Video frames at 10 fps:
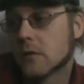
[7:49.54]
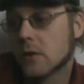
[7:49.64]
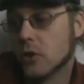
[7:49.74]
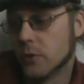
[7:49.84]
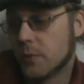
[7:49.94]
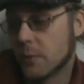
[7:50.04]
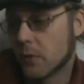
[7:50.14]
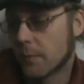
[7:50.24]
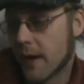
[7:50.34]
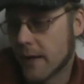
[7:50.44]
Good
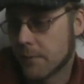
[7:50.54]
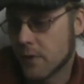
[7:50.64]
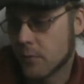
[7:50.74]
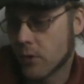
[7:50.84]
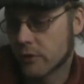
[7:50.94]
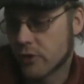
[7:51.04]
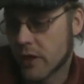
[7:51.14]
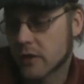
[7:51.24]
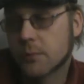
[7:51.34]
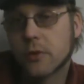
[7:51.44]
people, bad people. I try
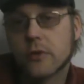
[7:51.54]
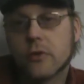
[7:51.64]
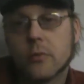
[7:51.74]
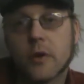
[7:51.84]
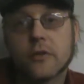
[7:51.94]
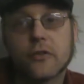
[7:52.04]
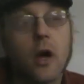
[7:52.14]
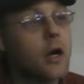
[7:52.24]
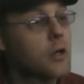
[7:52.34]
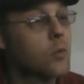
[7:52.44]
not to put too much
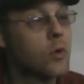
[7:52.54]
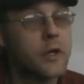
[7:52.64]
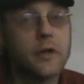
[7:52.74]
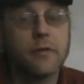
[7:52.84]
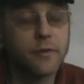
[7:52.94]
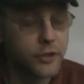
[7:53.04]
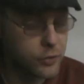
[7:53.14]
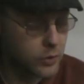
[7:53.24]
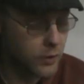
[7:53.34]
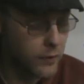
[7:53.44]
stock in one
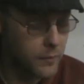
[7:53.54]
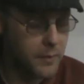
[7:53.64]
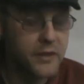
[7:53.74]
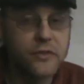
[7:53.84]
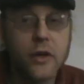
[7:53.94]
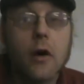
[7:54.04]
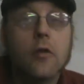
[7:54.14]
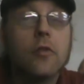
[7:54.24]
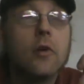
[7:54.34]
individual other than myself.